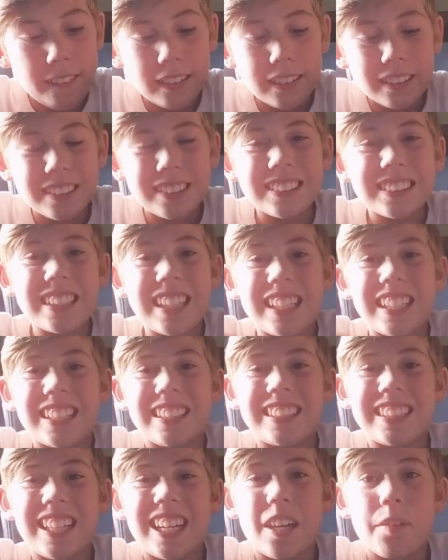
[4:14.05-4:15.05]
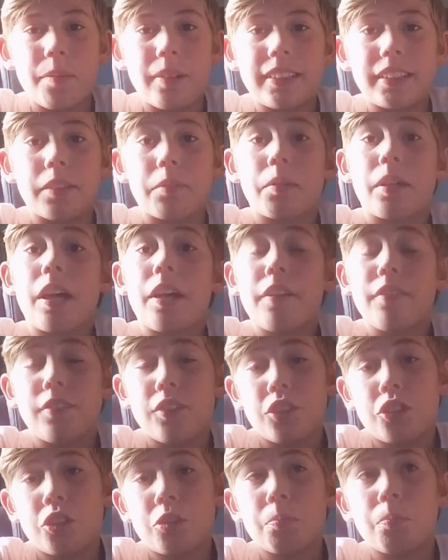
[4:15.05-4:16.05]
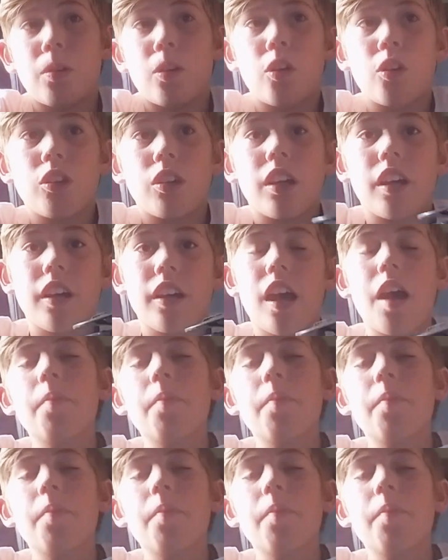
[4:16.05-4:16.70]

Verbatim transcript: It's kind of tight because I'm kind of a small guy.